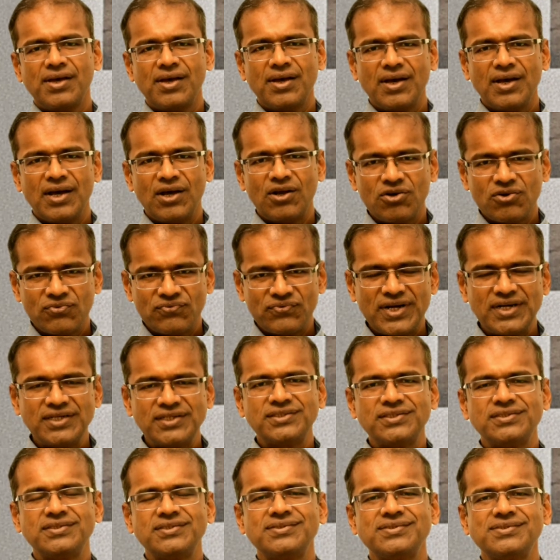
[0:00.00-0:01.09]
Hello
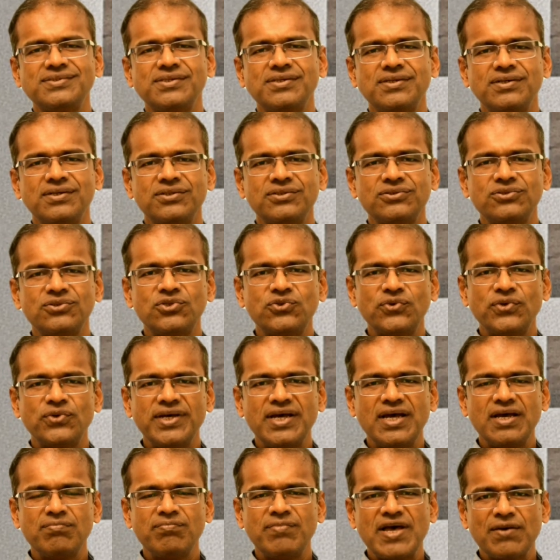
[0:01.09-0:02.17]
friends, so today
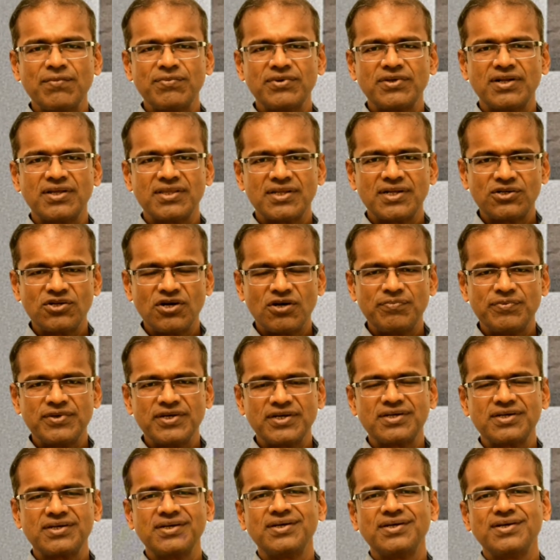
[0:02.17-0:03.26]
I am back with another
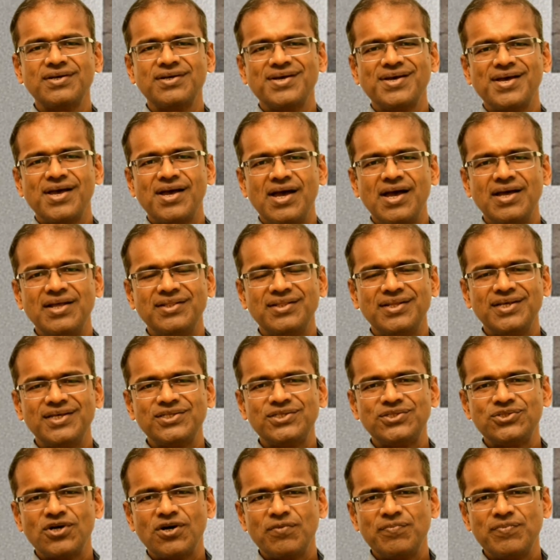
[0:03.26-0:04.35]
topic, and this
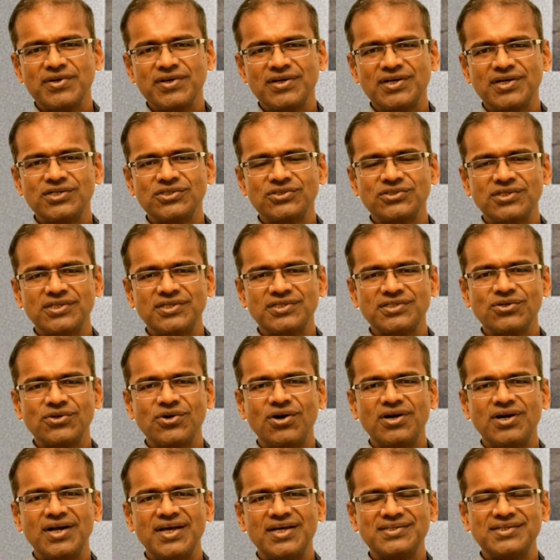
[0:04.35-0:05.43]
topic is
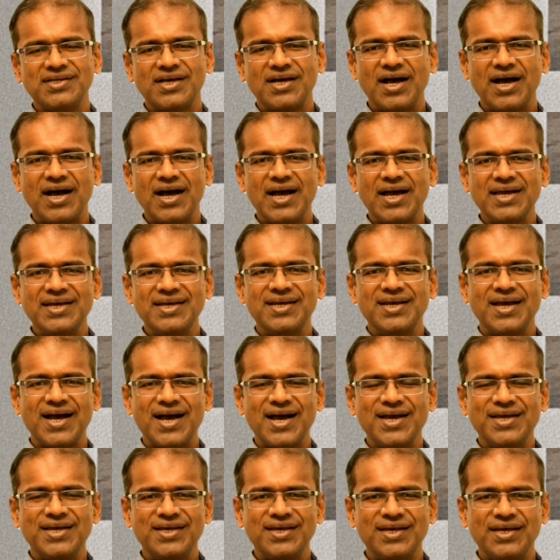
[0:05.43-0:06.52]
called as
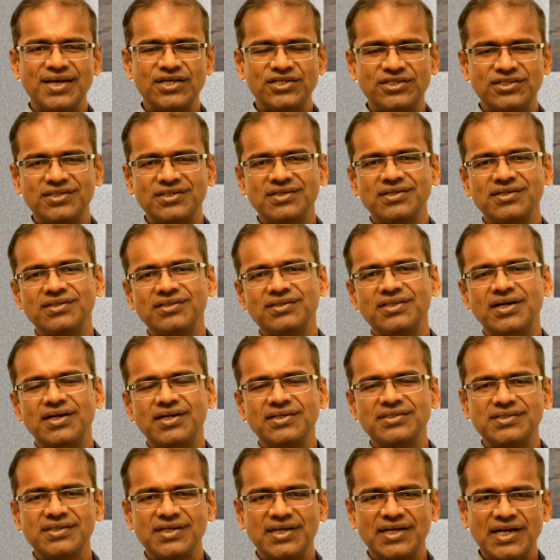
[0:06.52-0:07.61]
IIH, that
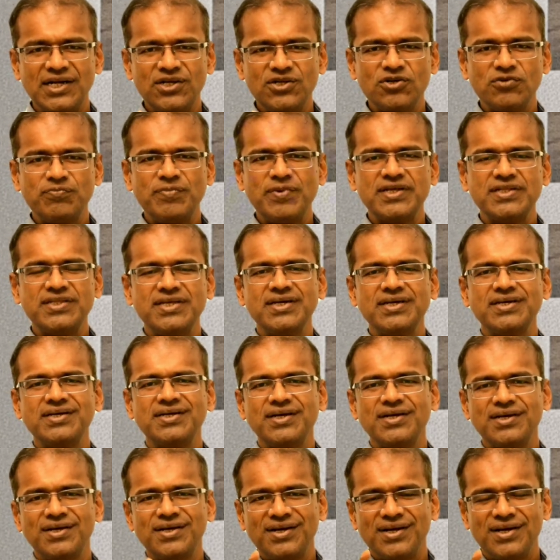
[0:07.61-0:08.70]
is idiopathic
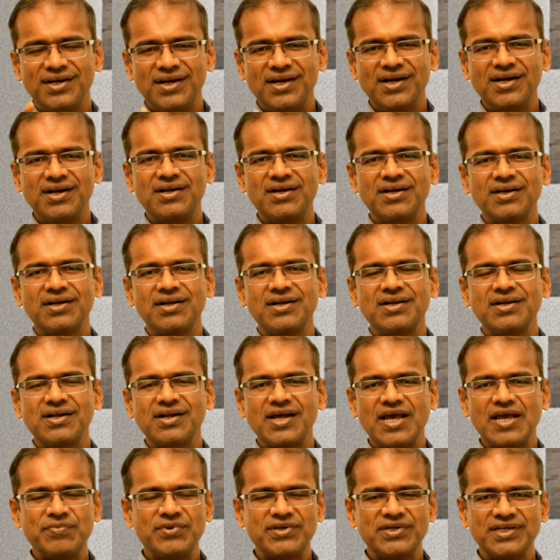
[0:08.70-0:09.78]
intracranial
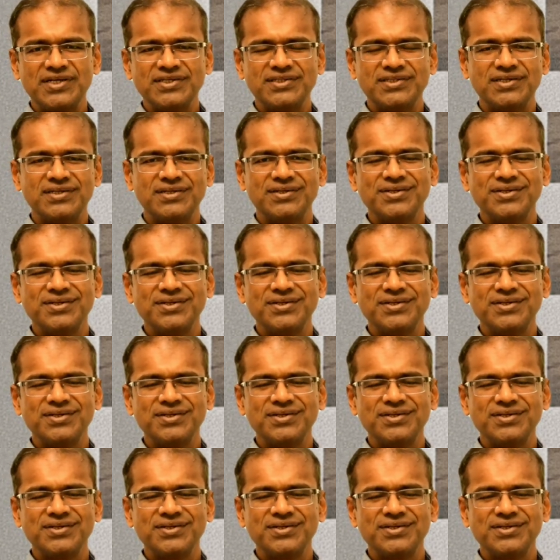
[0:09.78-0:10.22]
hypertension.